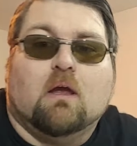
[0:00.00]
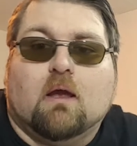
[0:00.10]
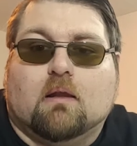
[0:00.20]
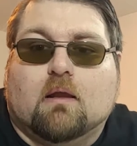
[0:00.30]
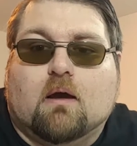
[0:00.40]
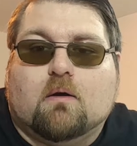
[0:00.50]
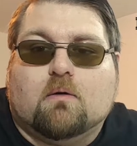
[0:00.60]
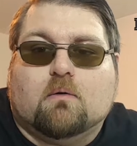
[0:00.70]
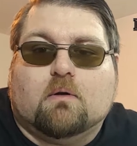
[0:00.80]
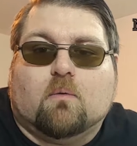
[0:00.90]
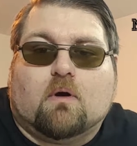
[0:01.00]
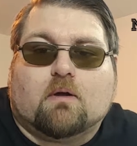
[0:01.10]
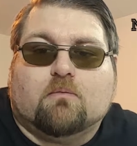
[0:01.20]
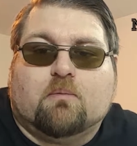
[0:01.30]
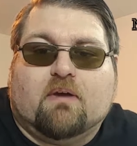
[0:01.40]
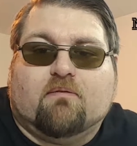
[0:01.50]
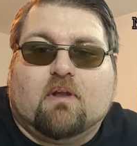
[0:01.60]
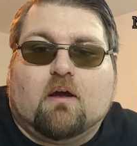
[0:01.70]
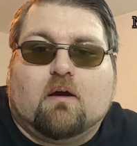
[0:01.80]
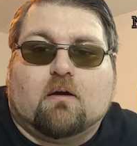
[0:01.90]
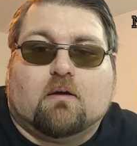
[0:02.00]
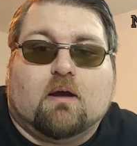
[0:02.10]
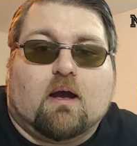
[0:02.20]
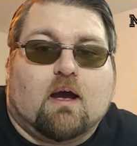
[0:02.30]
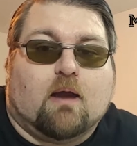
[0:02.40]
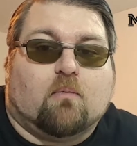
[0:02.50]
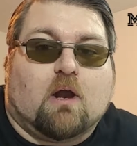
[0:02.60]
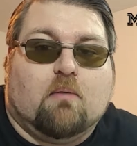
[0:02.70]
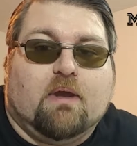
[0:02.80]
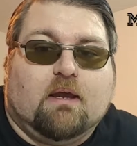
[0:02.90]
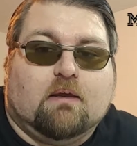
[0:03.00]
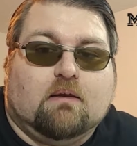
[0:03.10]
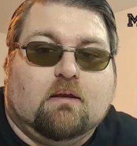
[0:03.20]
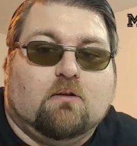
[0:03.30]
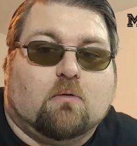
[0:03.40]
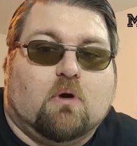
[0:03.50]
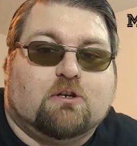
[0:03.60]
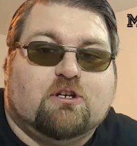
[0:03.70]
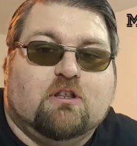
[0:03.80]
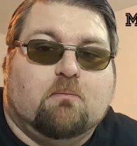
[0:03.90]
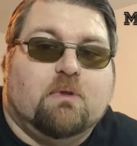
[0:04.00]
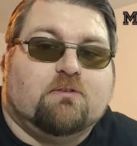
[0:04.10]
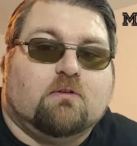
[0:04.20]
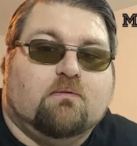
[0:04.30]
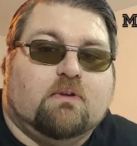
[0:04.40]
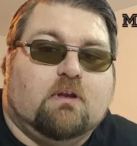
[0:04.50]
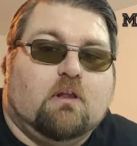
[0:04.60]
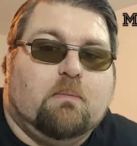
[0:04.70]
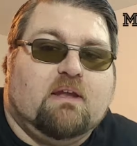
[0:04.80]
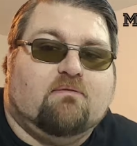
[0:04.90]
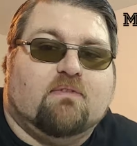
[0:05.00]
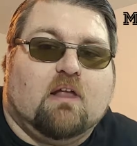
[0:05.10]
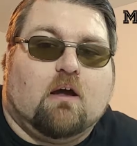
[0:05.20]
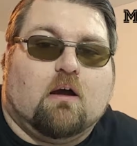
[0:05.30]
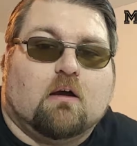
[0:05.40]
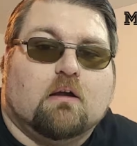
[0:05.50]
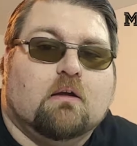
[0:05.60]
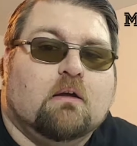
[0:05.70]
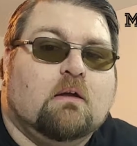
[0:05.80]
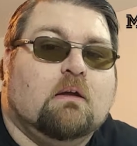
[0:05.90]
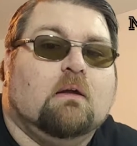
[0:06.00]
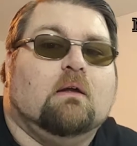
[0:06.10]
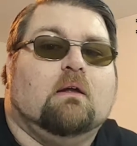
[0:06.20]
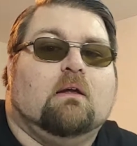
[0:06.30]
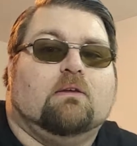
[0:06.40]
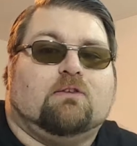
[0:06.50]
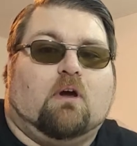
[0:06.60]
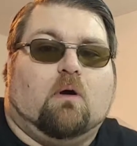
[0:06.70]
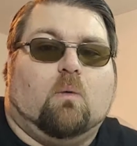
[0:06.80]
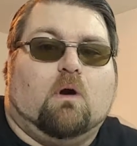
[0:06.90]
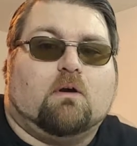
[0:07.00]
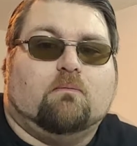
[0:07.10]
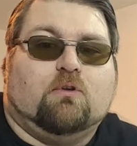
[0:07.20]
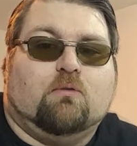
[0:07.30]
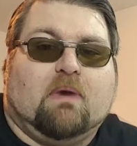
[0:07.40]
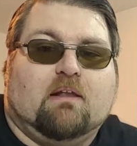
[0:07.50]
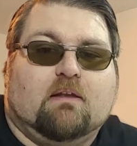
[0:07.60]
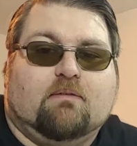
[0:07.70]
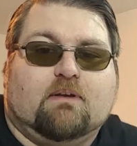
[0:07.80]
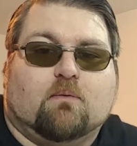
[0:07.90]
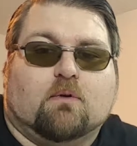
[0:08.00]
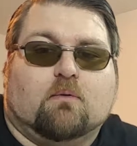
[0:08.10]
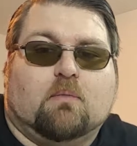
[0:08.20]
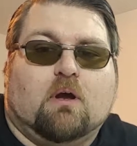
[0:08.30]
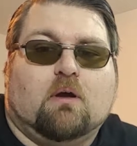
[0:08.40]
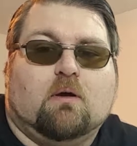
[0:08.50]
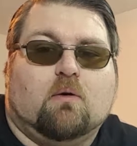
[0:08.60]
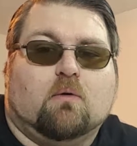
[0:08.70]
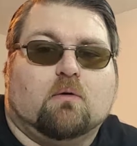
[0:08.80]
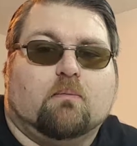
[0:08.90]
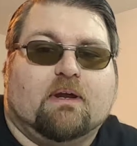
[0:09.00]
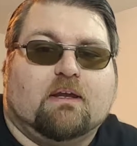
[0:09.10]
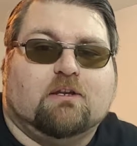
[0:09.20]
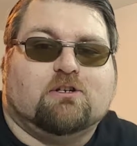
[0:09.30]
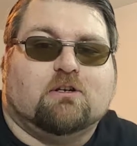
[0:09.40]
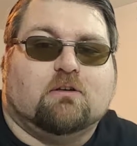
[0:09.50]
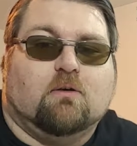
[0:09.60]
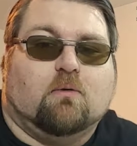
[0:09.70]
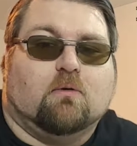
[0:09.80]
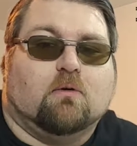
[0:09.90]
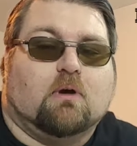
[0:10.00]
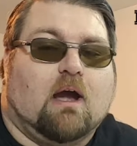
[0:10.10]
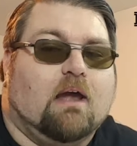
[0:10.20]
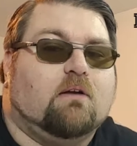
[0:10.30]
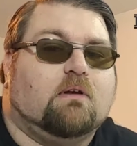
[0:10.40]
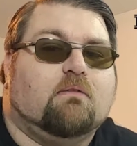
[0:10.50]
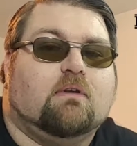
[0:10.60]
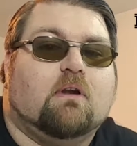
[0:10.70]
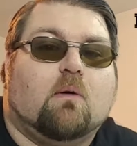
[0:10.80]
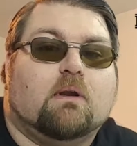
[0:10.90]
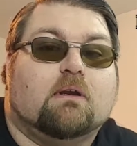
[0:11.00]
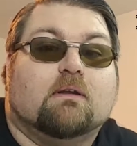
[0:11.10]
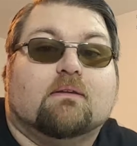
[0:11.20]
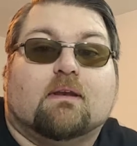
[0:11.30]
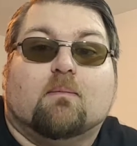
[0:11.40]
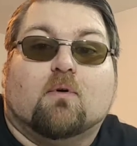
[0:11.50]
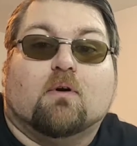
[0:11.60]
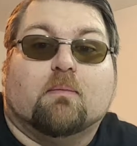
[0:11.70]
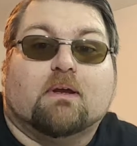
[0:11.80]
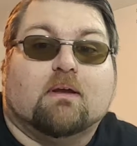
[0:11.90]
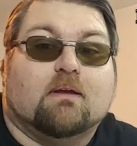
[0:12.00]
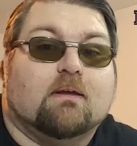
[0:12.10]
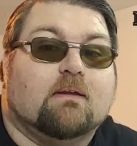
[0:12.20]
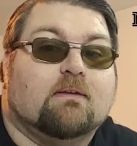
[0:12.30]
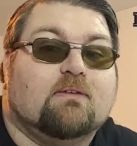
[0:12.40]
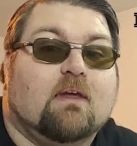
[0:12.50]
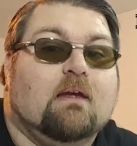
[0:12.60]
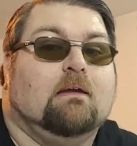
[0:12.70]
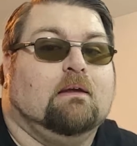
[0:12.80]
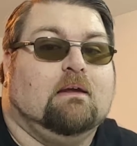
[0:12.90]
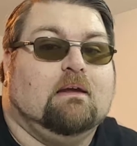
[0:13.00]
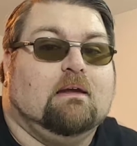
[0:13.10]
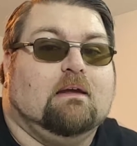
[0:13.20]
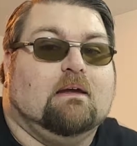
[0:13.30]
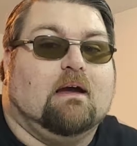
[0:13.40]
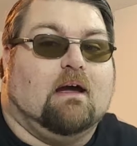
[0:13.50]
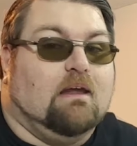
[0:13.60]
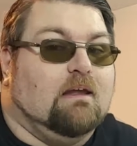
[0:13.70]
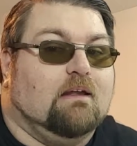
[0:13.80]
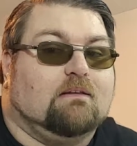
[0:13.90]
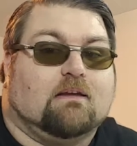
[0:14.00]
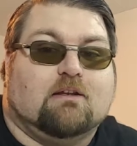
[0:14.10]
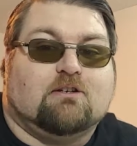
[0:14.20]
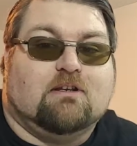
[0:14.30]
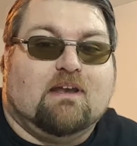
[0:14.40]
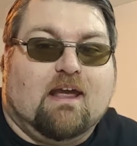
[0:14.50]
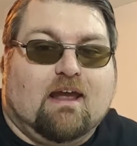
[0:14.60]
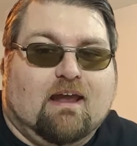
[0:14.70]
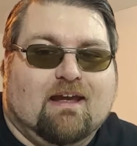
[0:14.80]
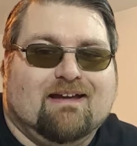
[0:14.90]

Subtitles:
Hello and welcome to my vlog. I'm Rob Agan. You're watching the Mr. Vanilla Bean vlog. So, welcome to my living room, or my kitchen, or I don't even know what it is anymore because it's a kitchen today.